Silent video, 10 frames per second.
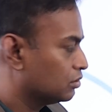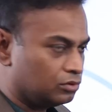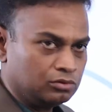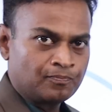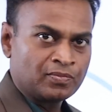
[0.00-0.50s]

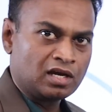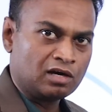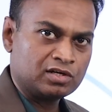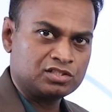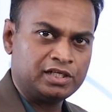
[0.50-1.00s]
So
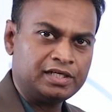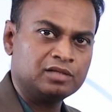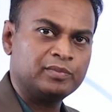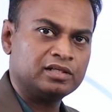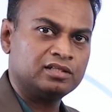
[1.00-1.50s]
our
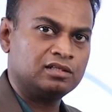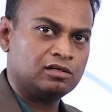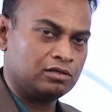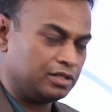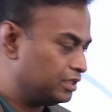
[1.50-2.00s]
genetic
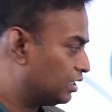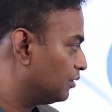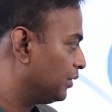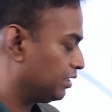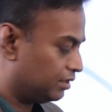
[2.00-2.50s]
material or
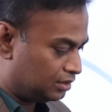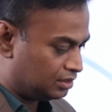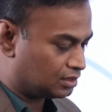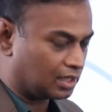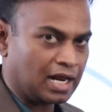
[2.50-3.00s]
DNA material
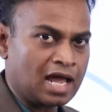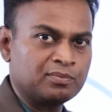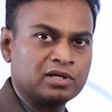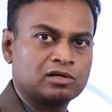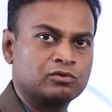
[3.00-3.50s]
is
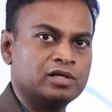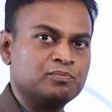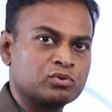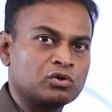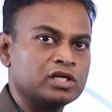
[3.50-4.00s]
wrapped around
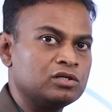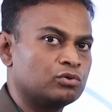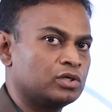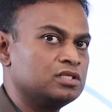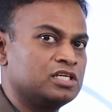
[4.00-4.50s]
a
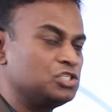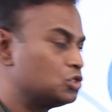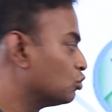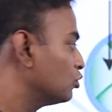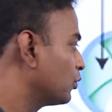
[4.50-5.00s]
protein known as
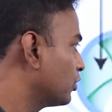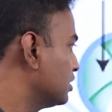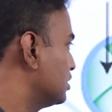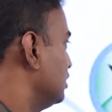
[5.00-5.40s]
histone protein.